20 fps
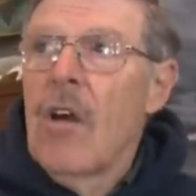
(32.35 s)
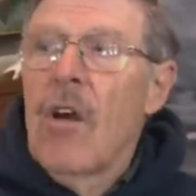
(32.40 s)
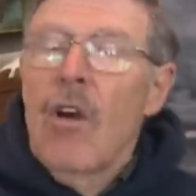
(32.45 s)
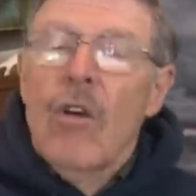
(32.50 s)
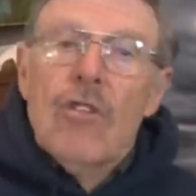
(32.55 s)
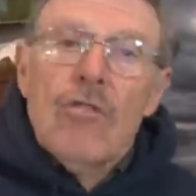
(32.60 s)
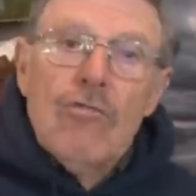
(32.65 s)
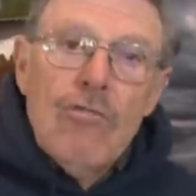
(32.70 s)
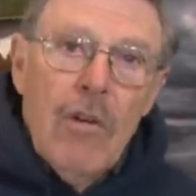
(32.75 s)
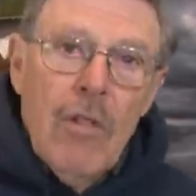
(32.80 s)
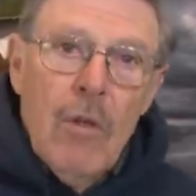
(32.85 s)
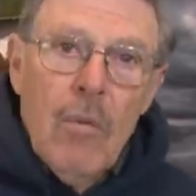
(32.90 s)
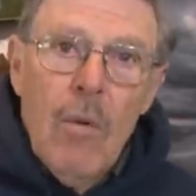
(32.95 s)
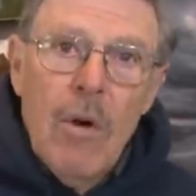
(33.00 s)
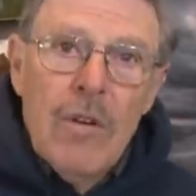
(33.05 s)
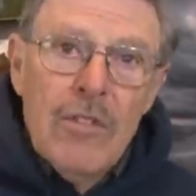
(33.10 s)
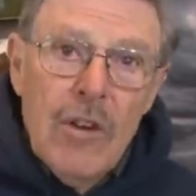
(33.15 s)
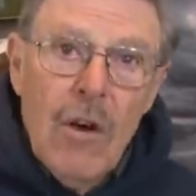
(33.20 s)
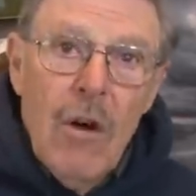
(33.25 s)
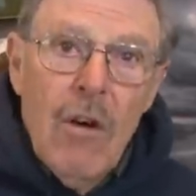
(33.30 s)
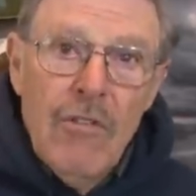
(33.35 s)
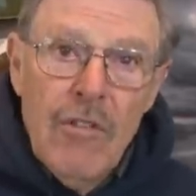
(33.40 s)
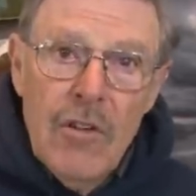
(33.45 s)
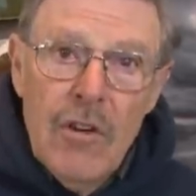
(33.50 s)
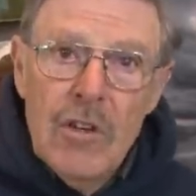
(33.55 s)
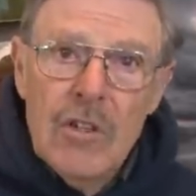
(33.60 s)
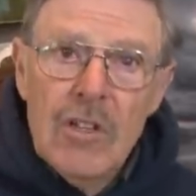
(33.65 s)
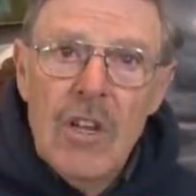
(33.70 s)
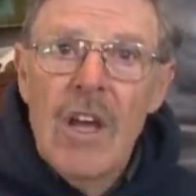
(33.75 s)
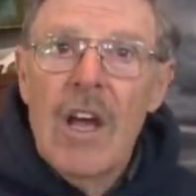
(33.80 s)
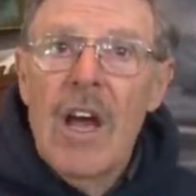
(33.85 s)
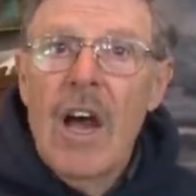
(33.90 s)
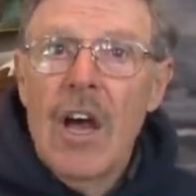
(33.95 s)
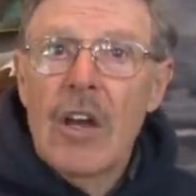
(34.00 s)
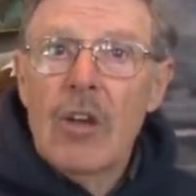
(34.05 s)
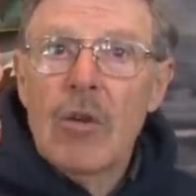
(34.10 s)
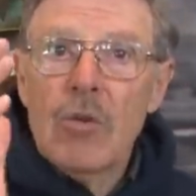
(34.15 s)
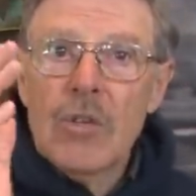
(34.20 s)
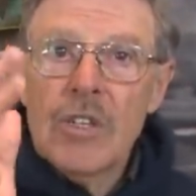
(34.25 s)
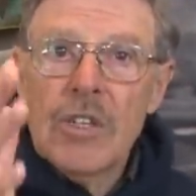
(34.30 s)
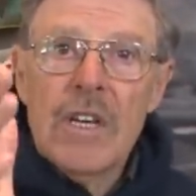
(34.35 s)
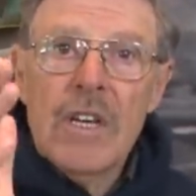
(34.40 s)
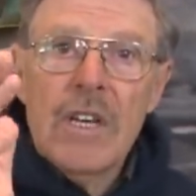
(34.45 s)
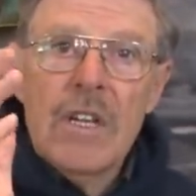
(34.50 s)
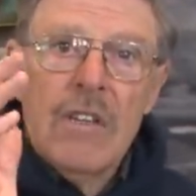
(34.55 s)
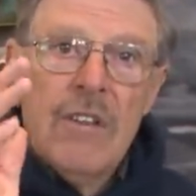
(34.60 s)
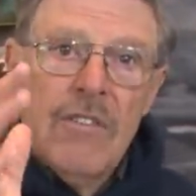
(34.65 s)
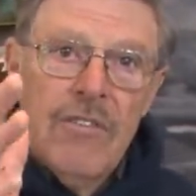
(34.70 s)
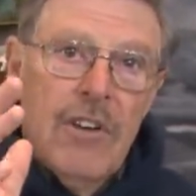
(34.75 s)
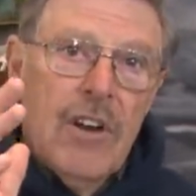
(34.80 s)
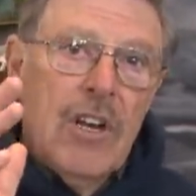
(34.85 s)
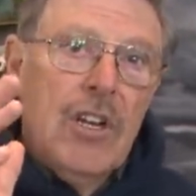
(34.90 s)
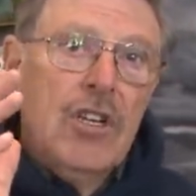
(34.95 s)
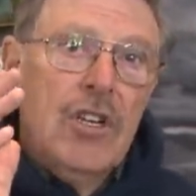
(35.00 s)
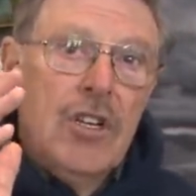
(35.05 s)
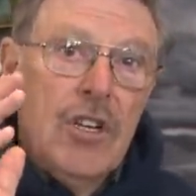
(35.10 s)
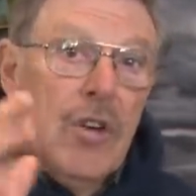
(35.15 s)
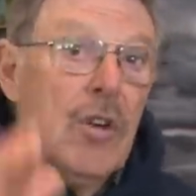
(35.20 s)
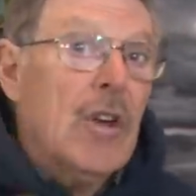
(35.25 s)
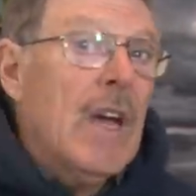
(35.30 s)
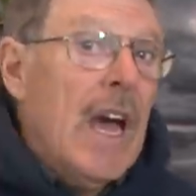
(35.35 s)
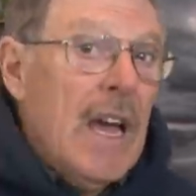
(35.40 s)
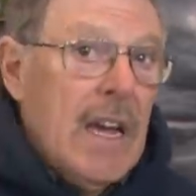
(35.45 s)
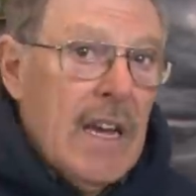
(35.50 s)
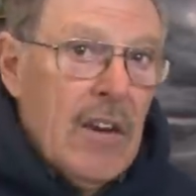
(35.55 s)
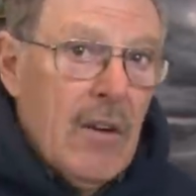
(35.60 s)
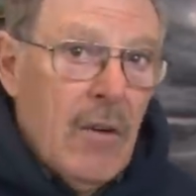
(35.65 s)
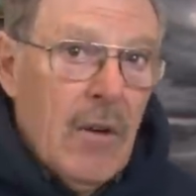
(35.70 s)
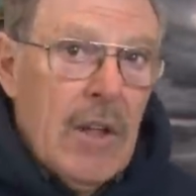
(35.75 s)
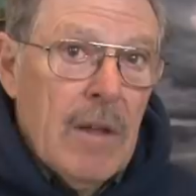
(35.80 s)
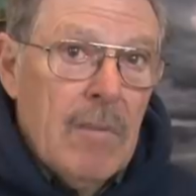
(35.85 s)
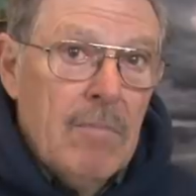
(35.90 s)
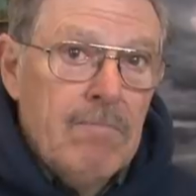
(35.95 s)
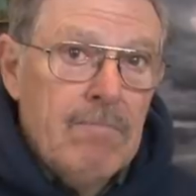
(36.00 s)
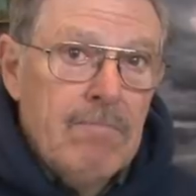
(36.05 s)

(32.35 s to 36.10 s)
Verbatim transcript: I'm going to try the wife's car first and you'll see the finish you can get on it.